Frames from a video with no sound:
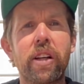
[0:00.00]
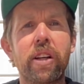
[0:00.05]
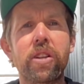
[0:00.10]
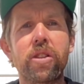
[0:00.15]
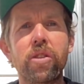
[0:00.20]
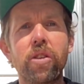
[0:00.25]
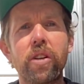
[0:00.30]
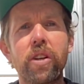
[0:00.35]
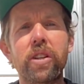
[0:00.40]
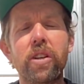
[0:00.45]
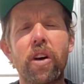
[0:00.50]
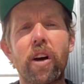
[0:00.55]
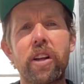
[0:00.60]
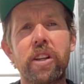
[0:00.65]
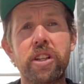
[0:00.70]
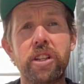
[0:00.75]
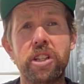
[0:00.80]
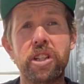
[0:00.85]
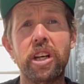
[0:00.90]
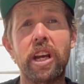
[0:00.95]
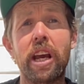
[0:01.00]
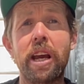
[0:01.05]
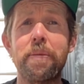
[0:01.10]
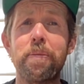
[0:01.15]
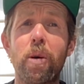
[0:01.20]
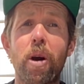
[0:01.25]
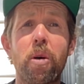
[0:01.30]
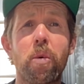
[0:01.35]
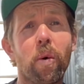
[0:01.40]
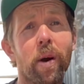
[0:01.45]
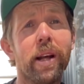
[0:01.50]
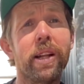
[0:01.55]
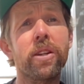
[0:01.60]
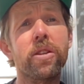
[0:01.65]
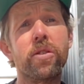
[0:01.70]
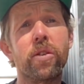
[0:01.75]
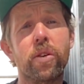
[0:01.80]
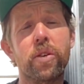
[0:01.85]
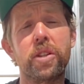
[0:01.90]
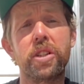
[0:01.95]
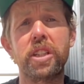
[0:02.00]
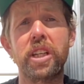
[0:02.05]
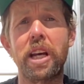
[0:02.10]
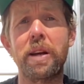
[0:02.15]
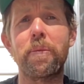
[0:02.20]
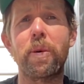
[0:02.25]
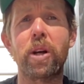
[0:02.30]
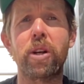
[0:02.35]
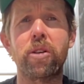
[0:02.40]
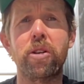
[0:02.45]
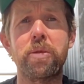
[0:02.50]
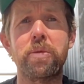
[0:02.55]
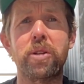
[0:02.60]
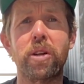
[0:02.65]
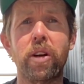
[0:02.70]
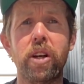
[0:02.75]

You can sort of either share by ones or share by groups.